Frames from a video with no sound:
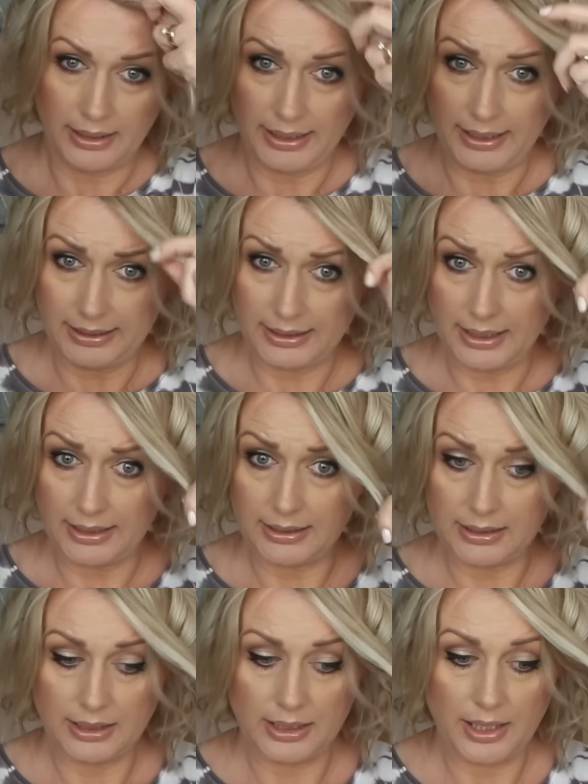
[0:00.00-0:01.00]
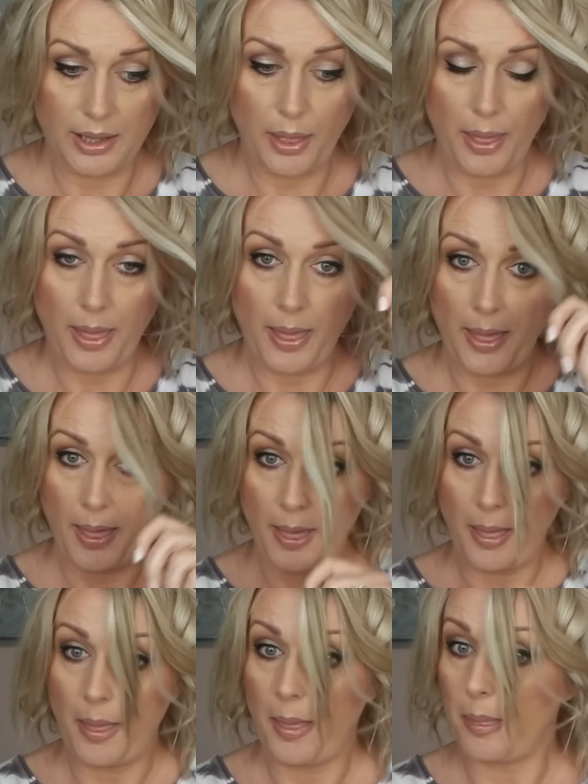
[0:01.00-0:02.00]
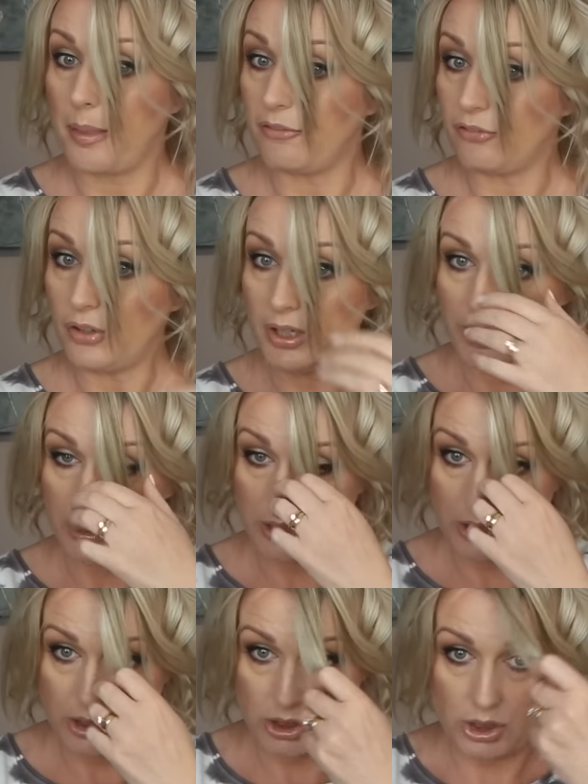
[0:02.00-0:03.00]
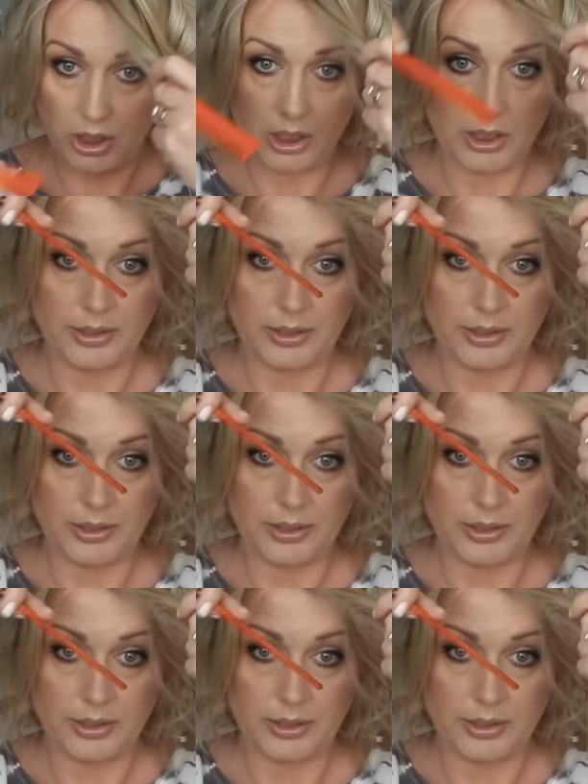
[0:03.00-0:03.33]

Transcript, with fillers: and then the fringe